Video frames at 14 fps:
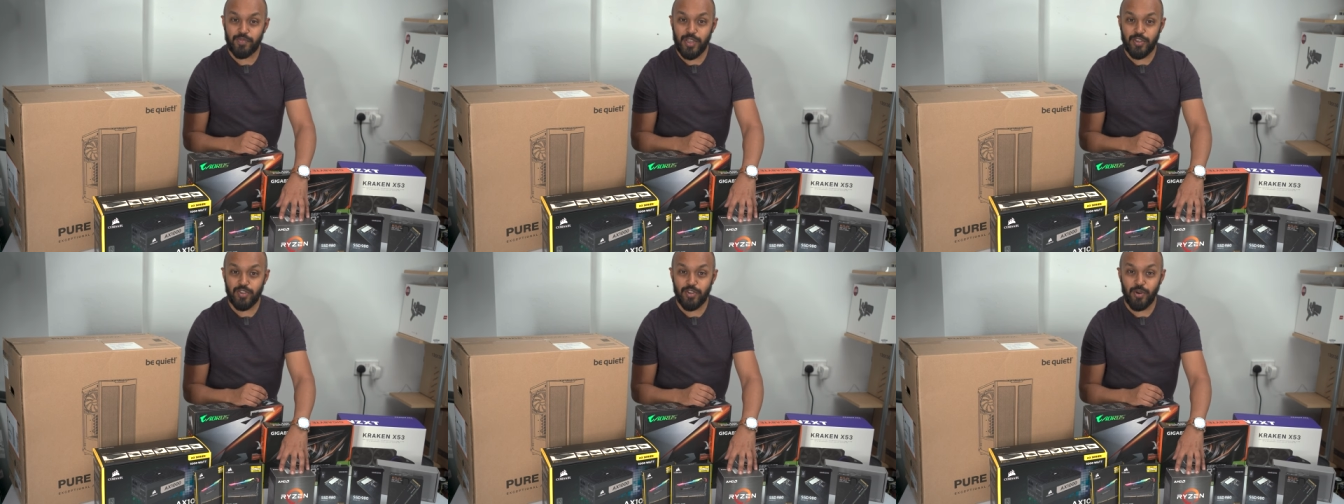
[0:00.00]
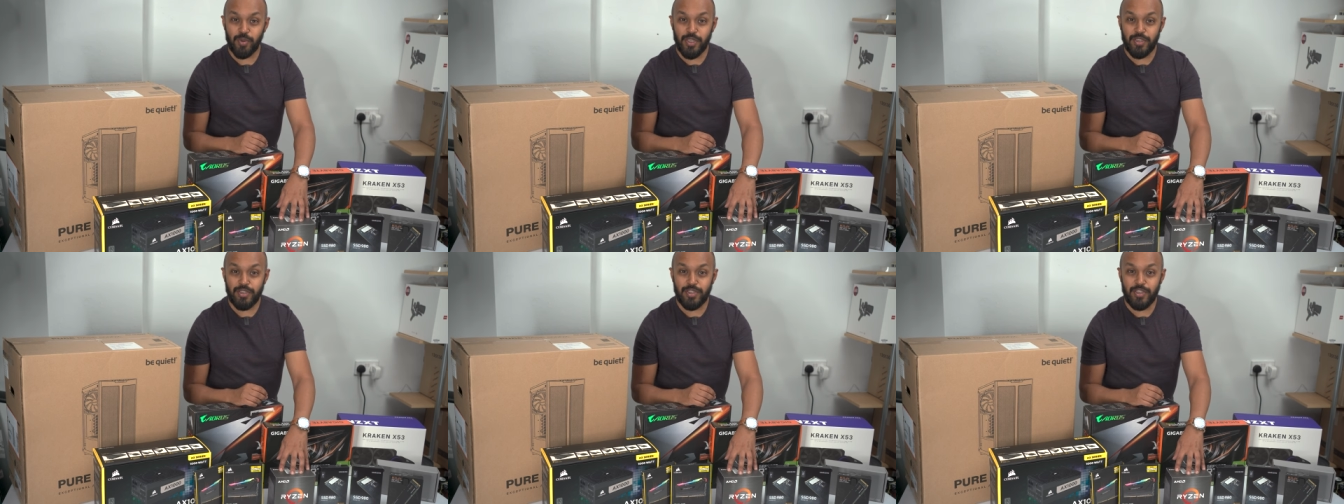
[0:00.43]
Let's start
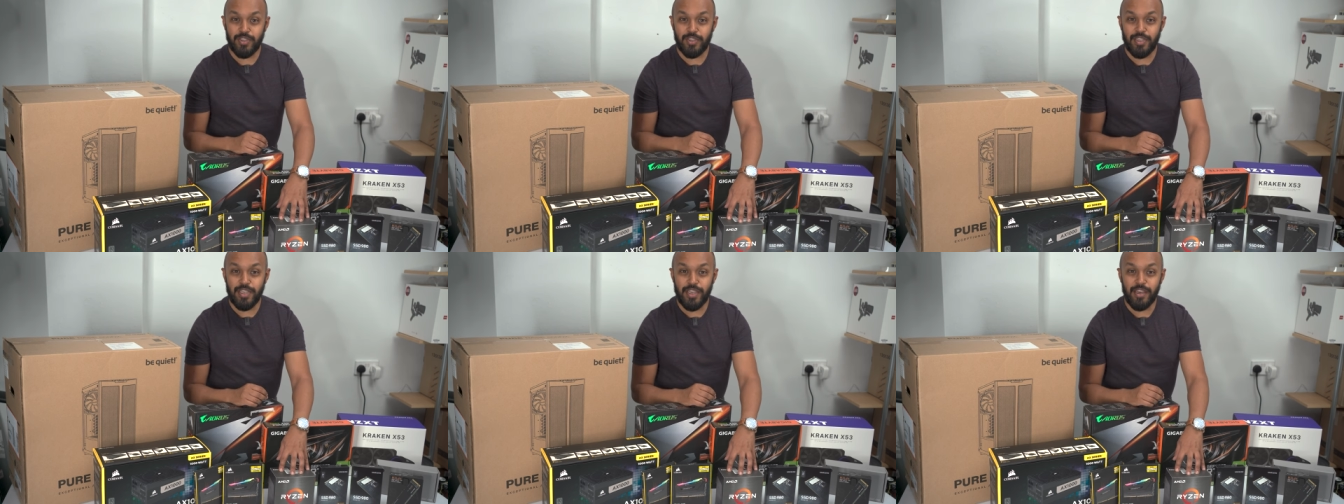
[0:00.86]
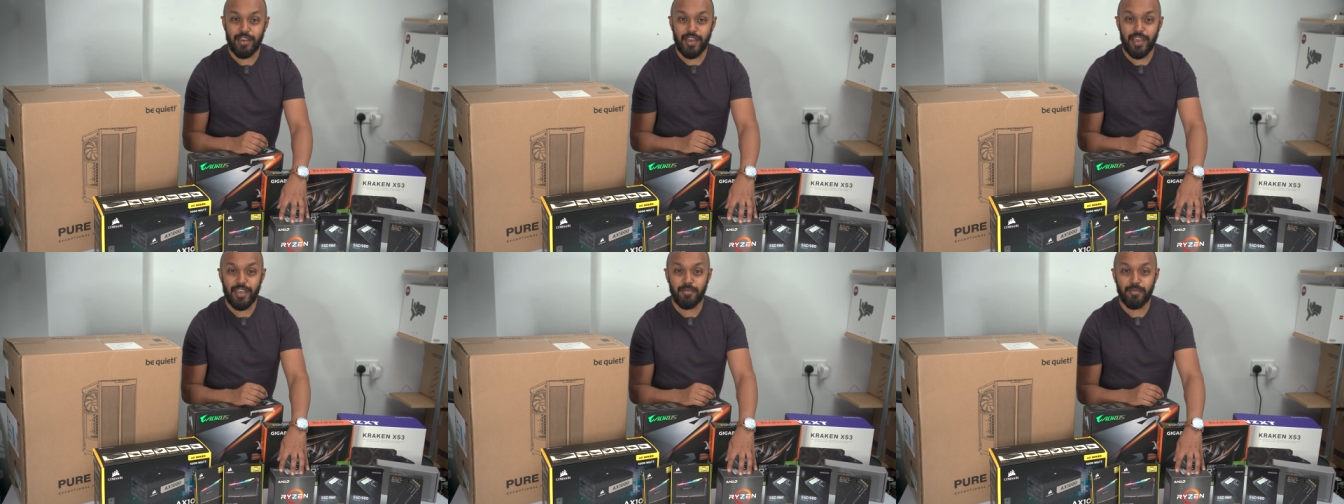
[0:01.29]
with this. This is the
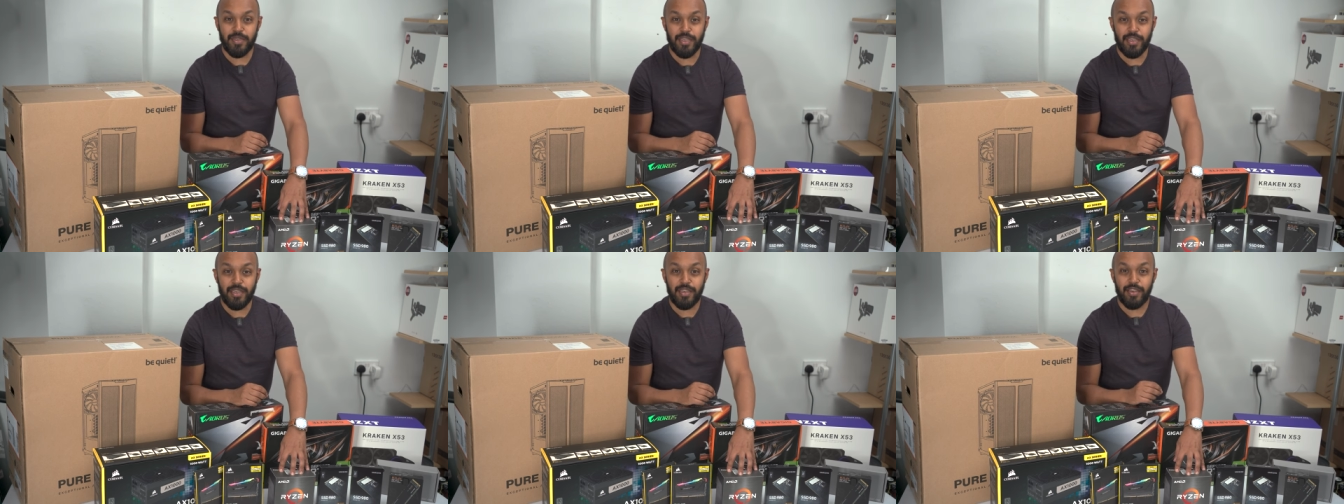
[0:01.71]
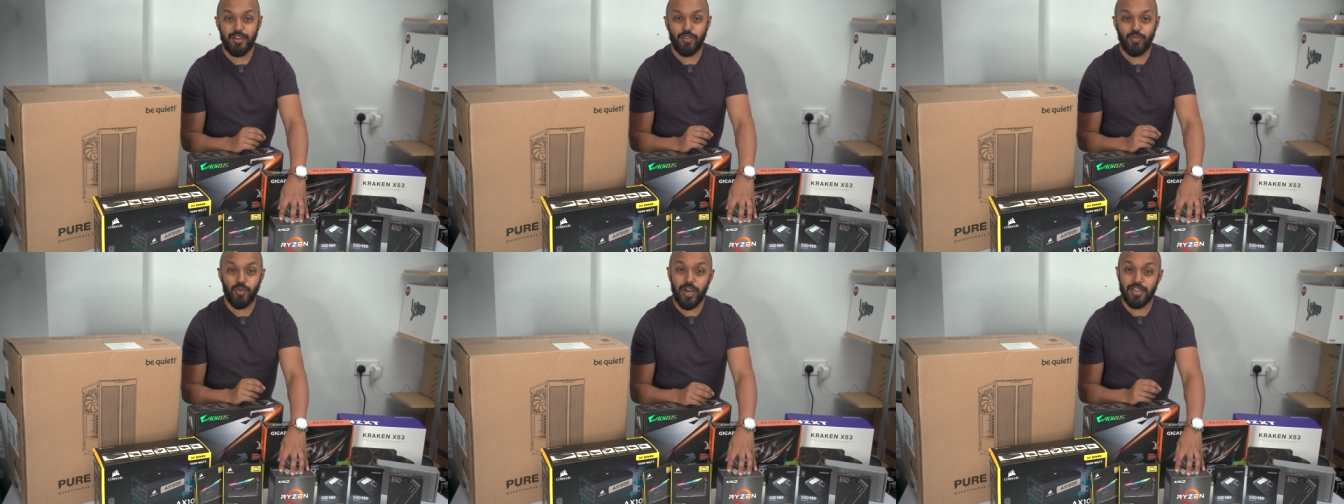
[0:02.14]
uh, AMD
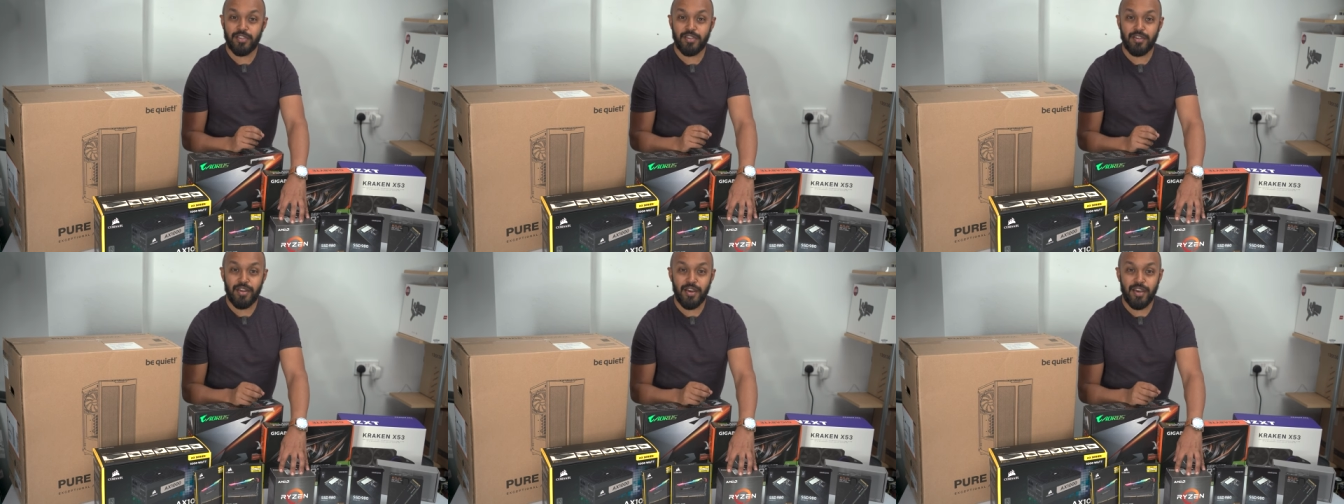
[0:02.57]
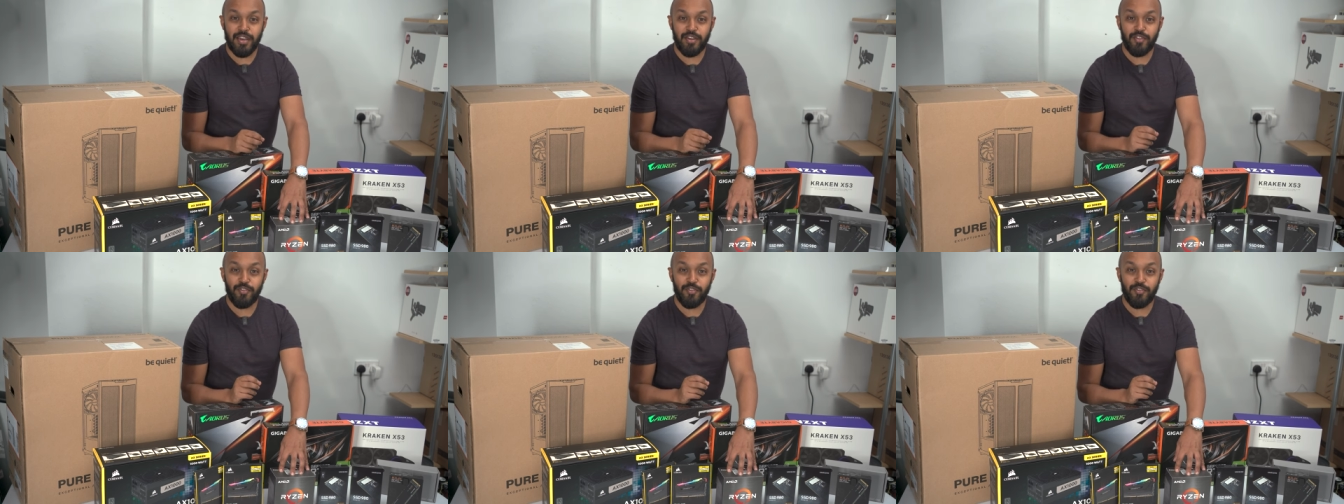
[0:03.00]
Ryzen 9